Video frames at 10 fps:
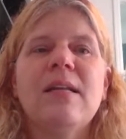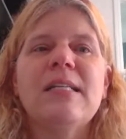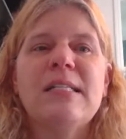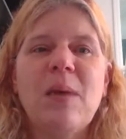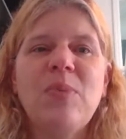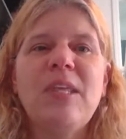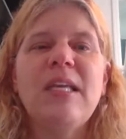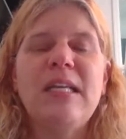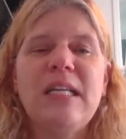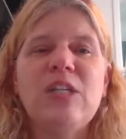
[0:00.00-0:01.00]

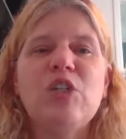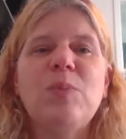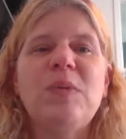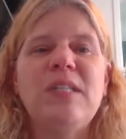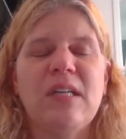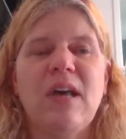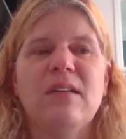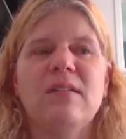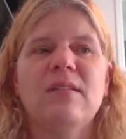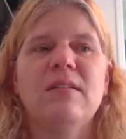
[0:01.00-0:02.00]
Something needs to be
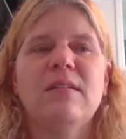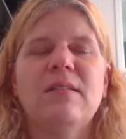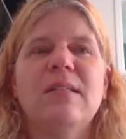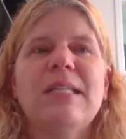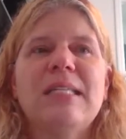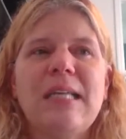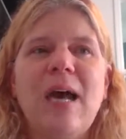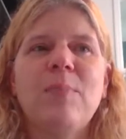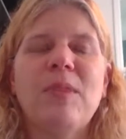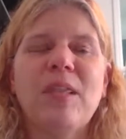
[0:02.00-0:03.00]
done to
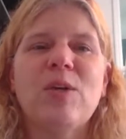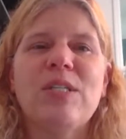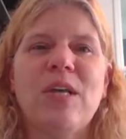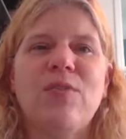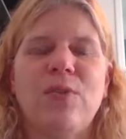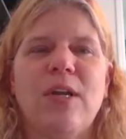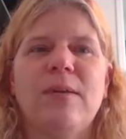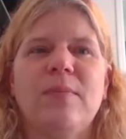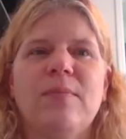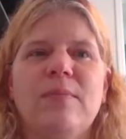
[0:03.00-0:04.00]
stop their
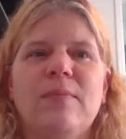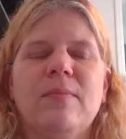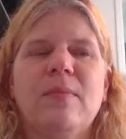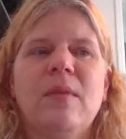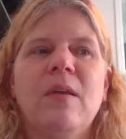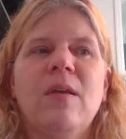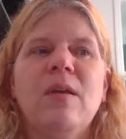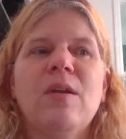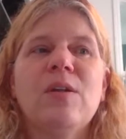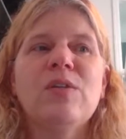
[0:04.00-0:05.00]
suffering.
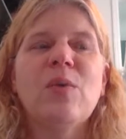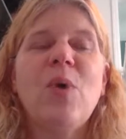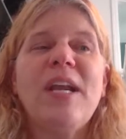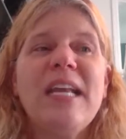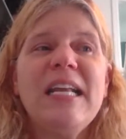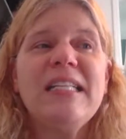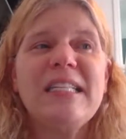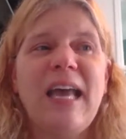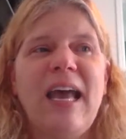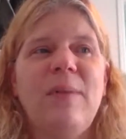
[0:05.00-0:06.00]
So what needs
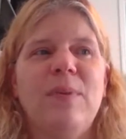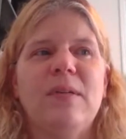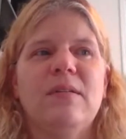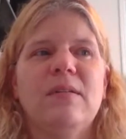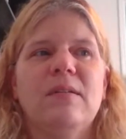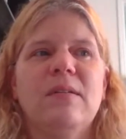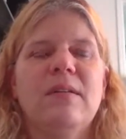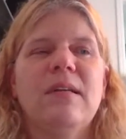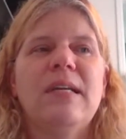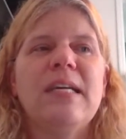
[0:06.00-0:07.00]
to happen
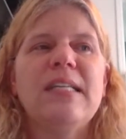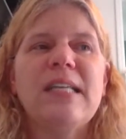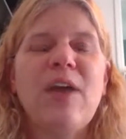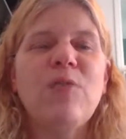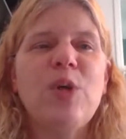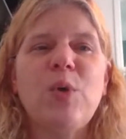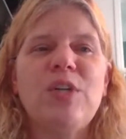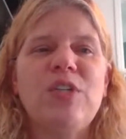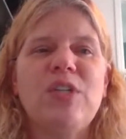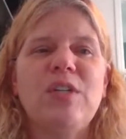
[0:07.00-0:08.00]
is every
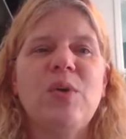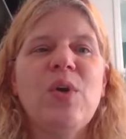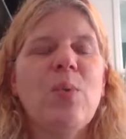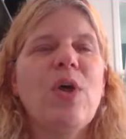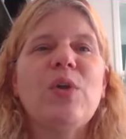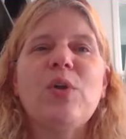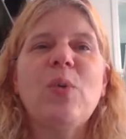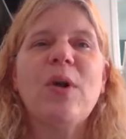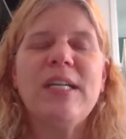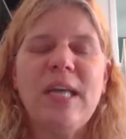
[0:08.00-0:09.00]
Christian, whether
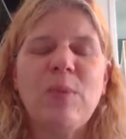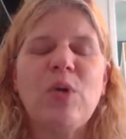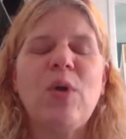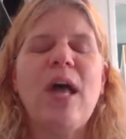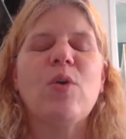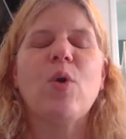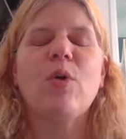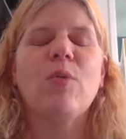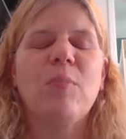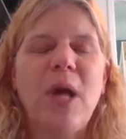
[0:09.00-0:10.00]
you are a Democrat
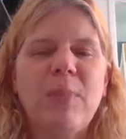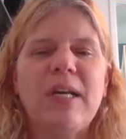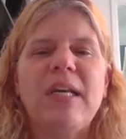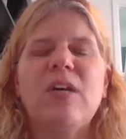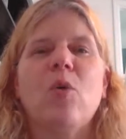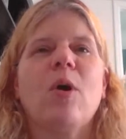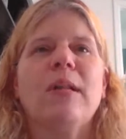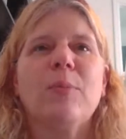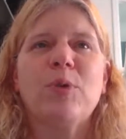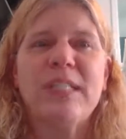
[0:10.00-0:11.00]
or a Republican or a
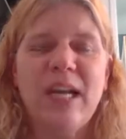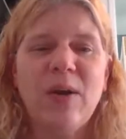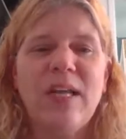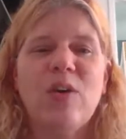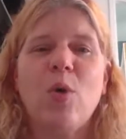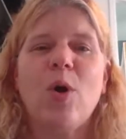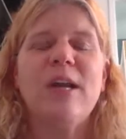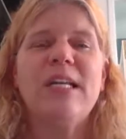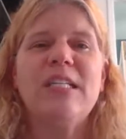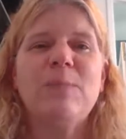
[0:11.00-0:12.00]
Libertarian or
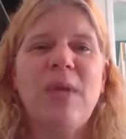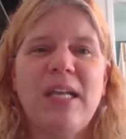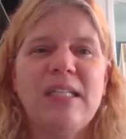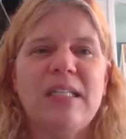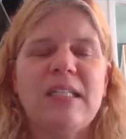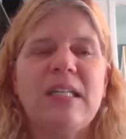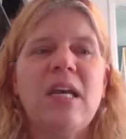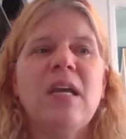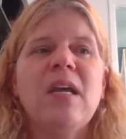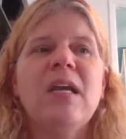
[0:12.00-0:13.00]
an independent,
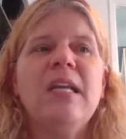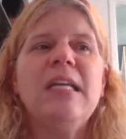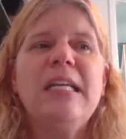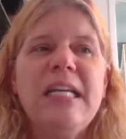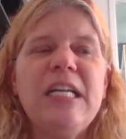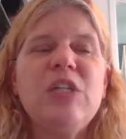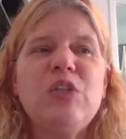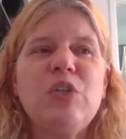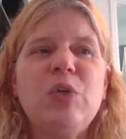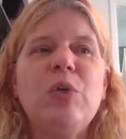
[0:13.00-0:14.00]

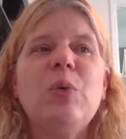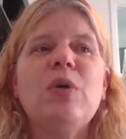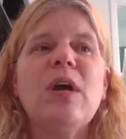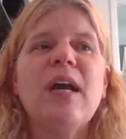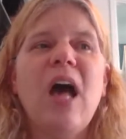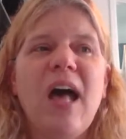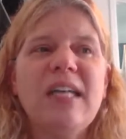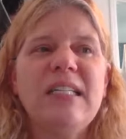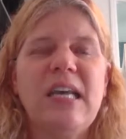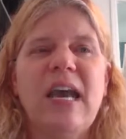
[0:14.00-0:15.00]
needs to
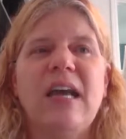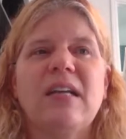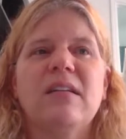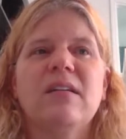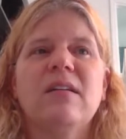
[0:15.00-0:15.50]
contact